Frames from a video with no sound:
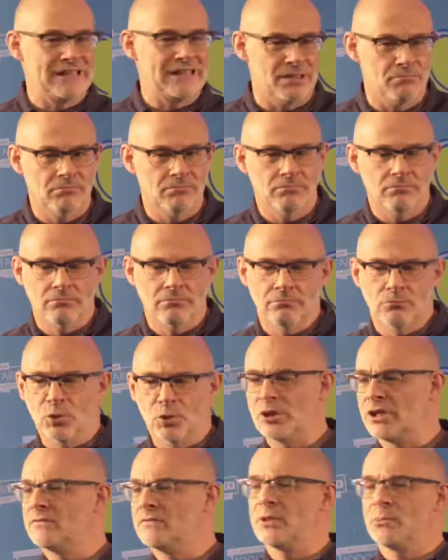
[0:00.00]
them
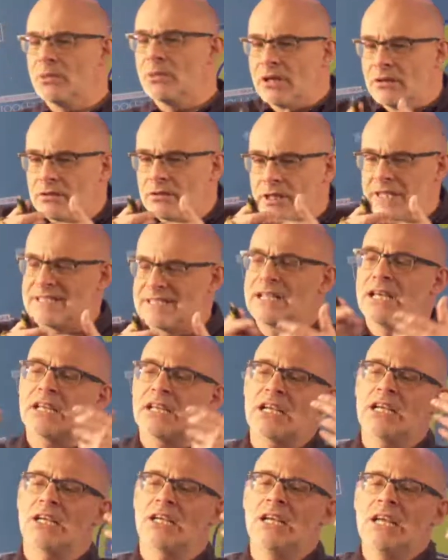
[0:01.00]
more often. It's not
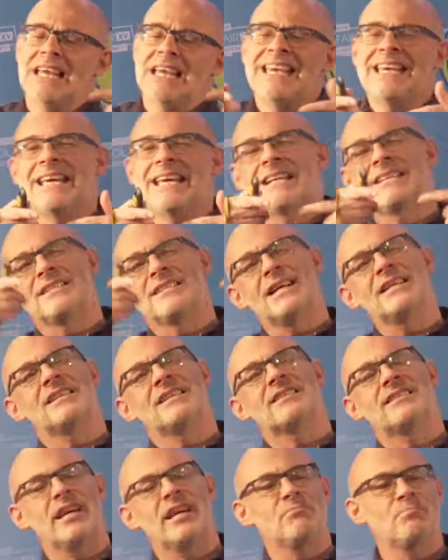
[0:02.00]
a
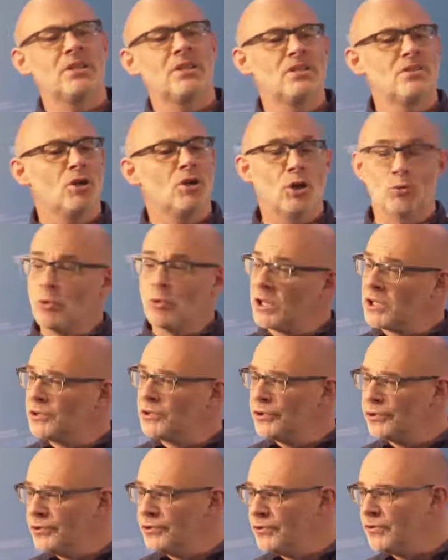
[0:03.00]
statement on whether
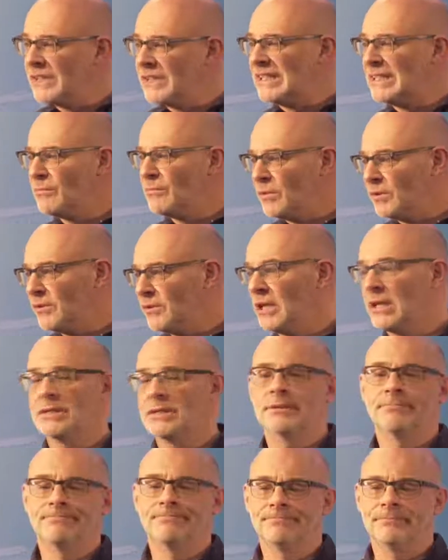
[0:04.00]
you're using them or
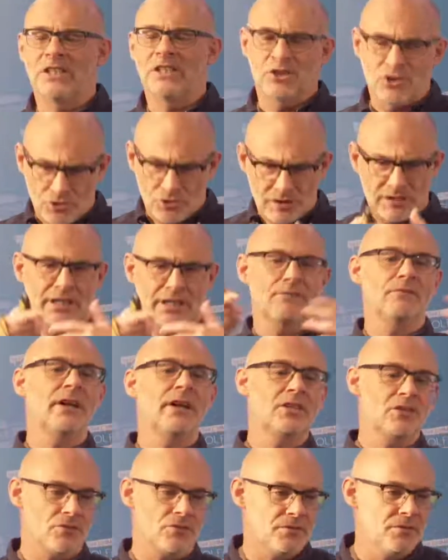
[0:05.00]
not. It's just I
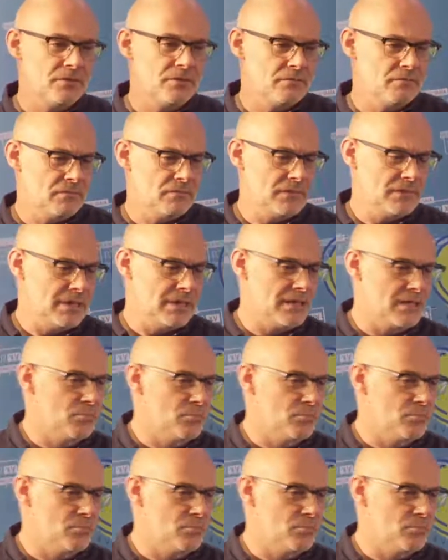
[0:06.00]
invite you as a